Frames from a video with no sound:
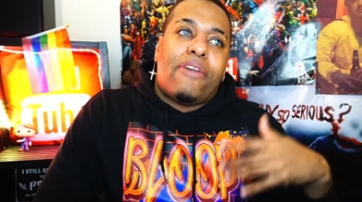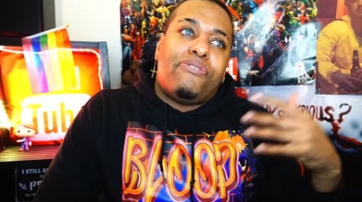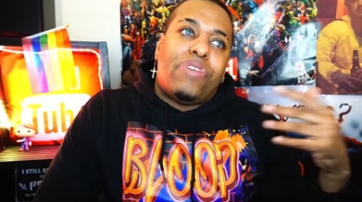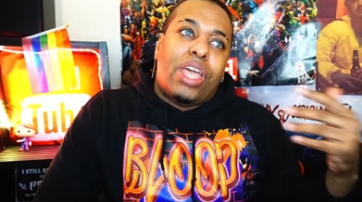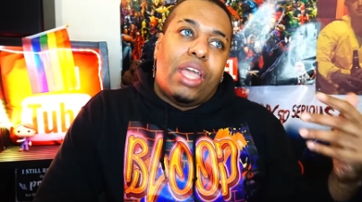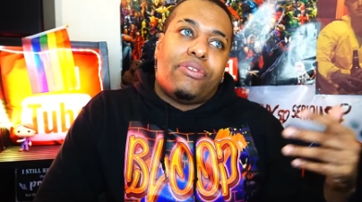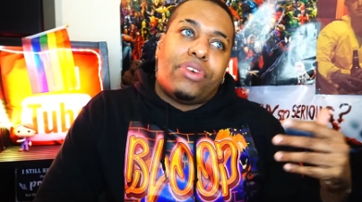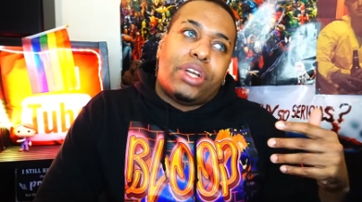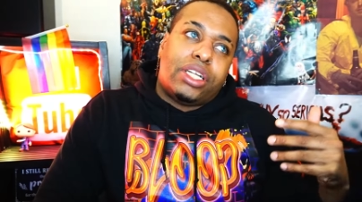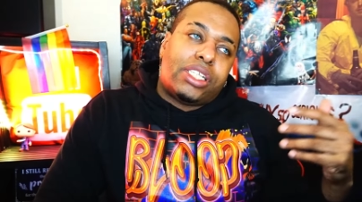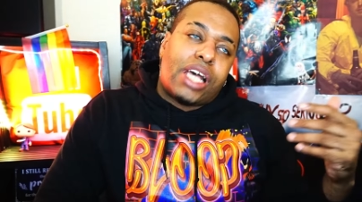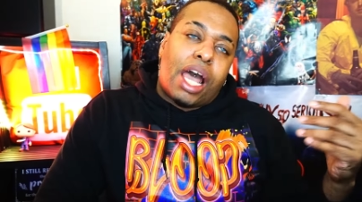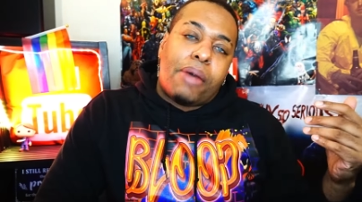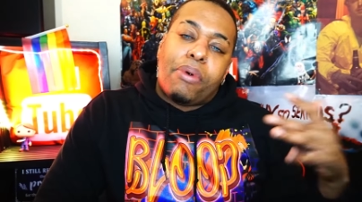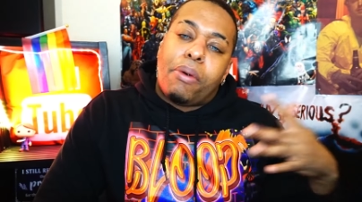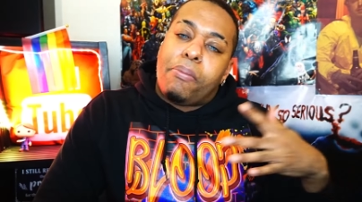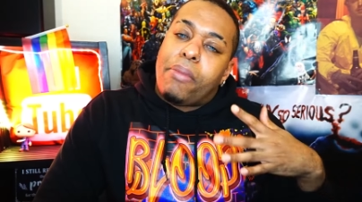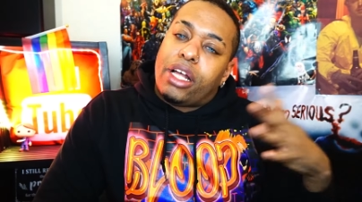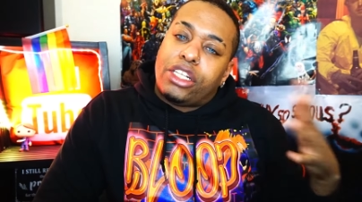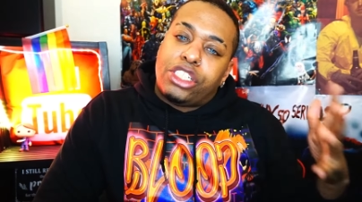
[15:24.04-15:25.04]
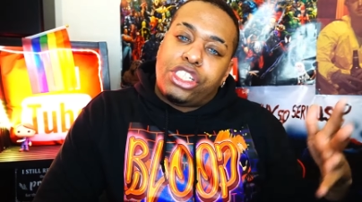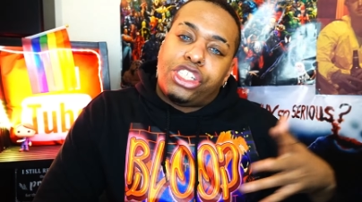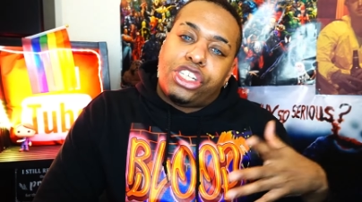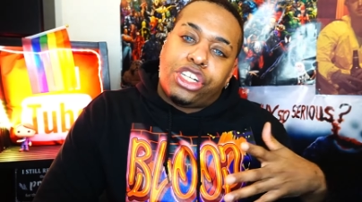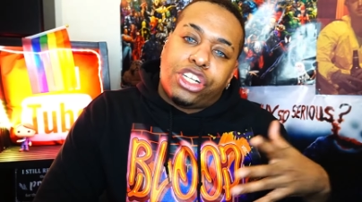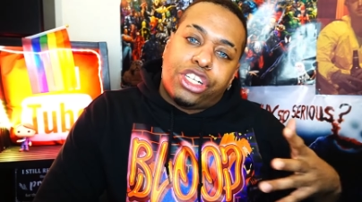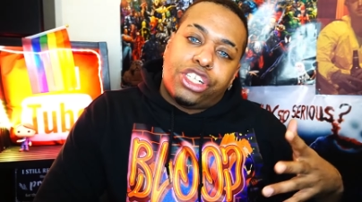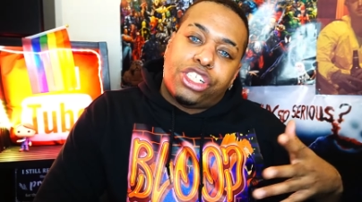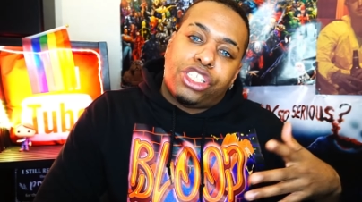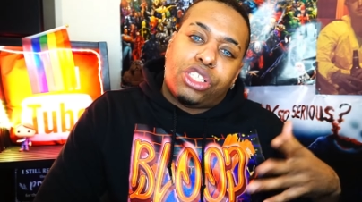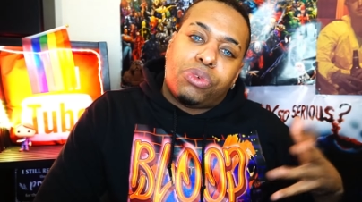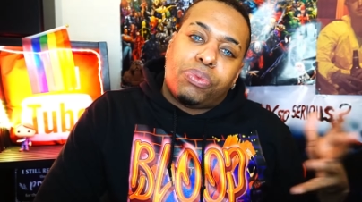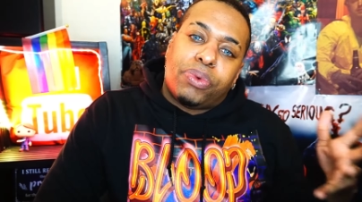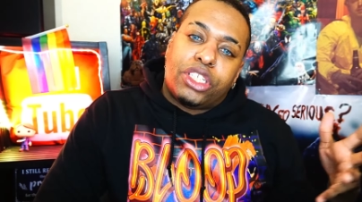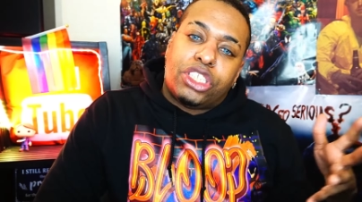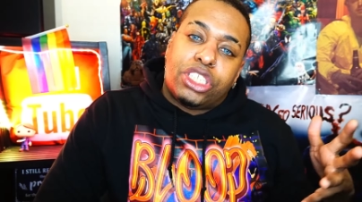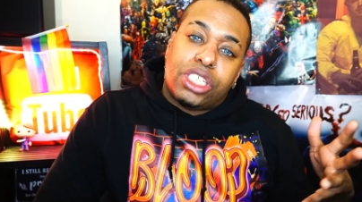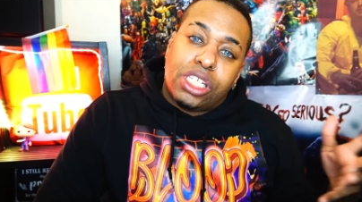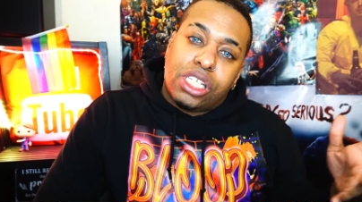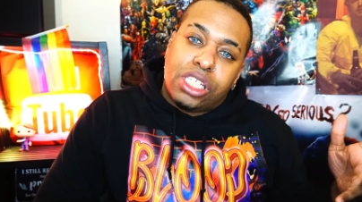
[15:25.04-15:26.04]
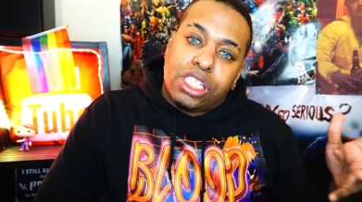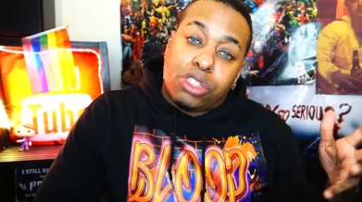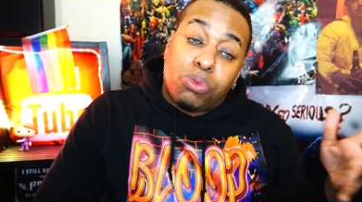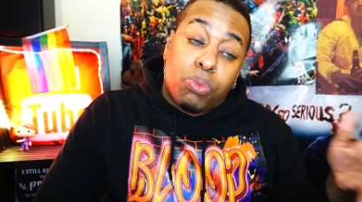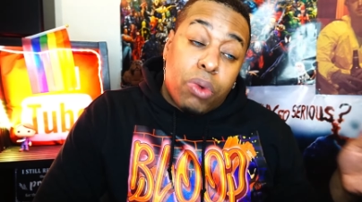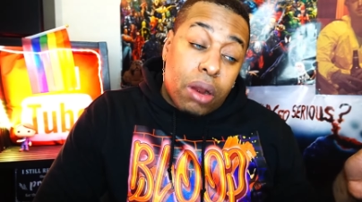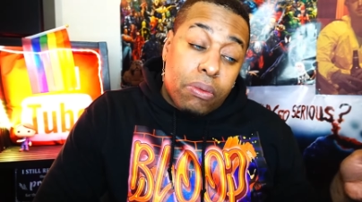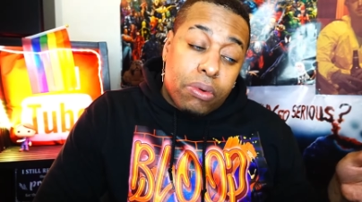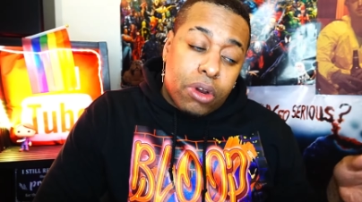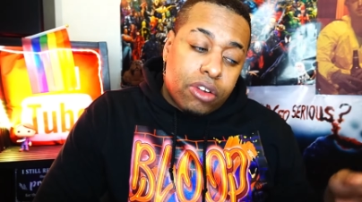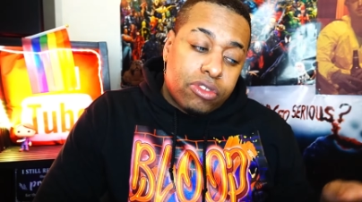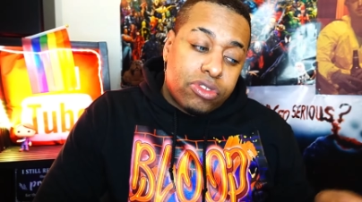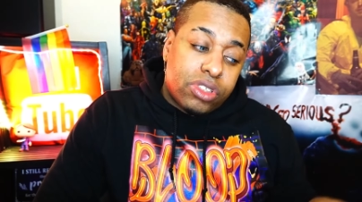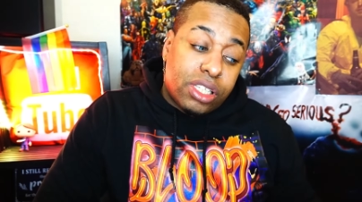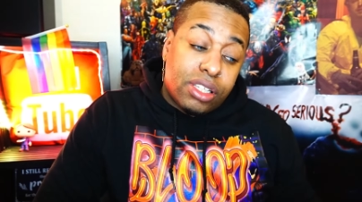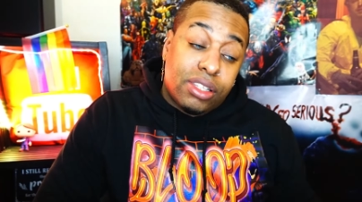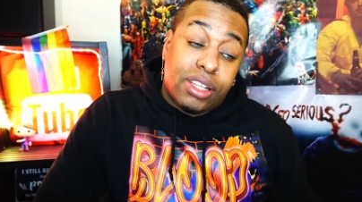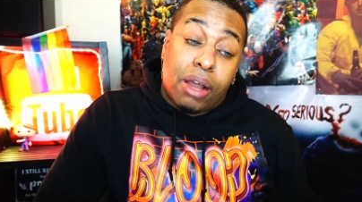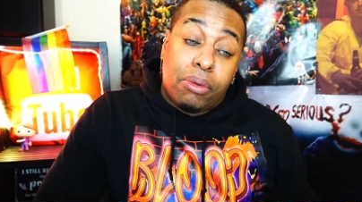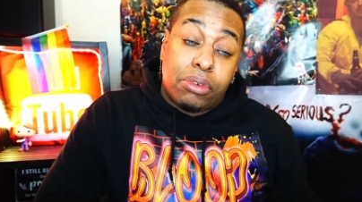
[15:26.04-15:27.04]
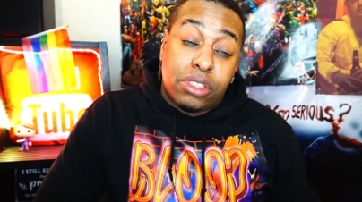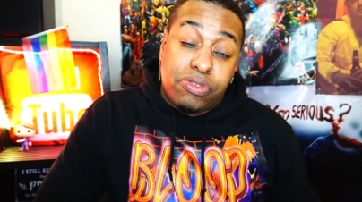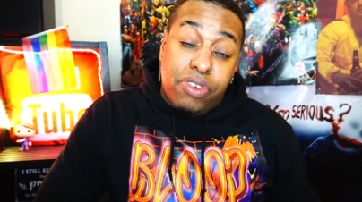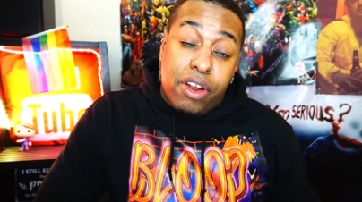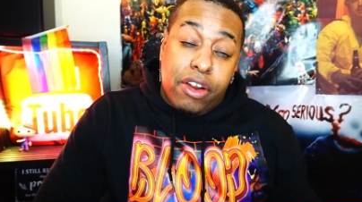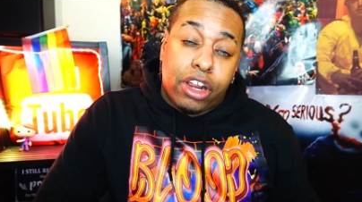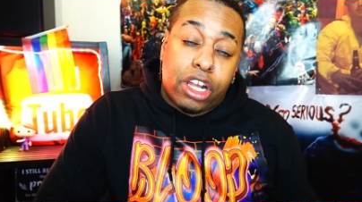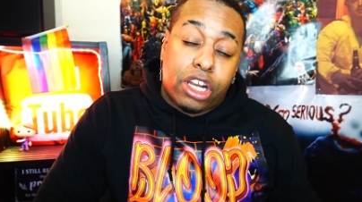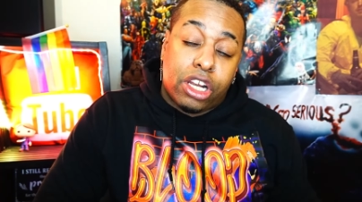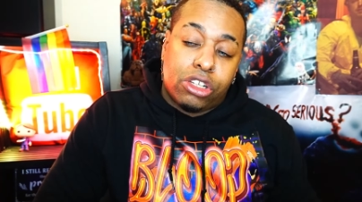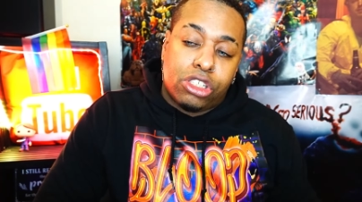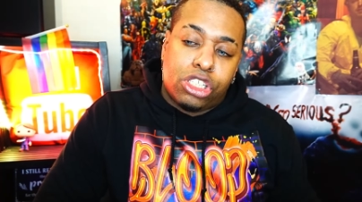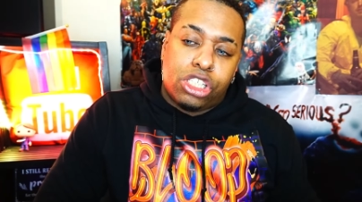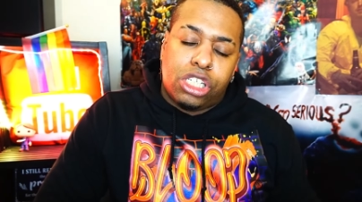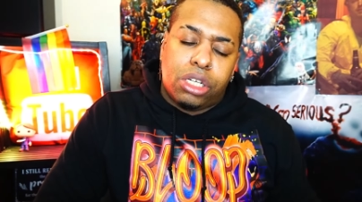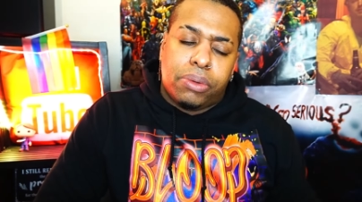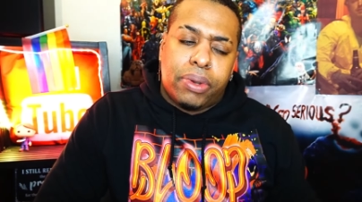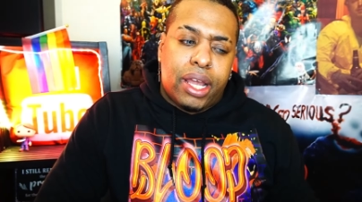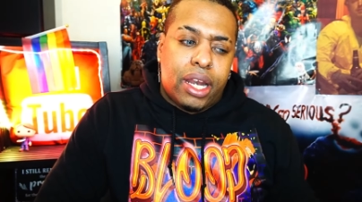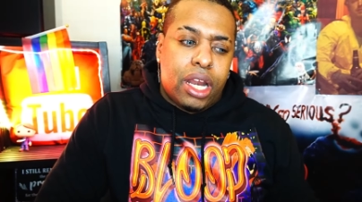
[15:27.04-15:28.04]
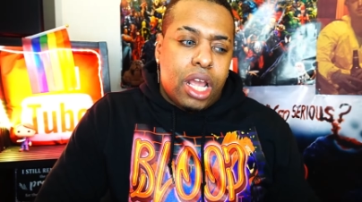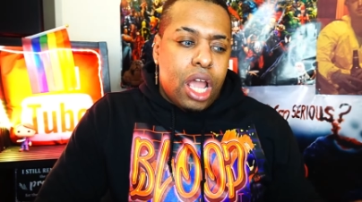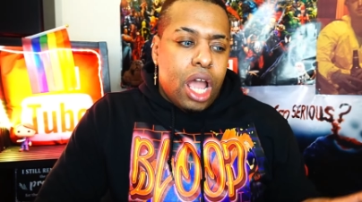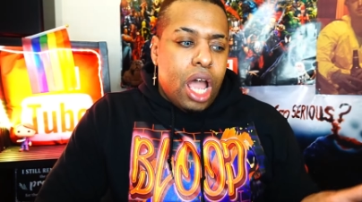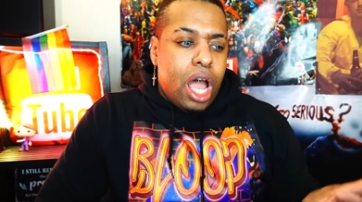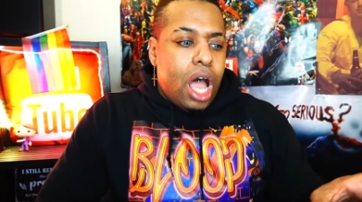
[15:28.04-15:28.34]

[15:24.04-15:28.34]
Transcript: favorite type of monsters, which is werewolves. That was very close to it.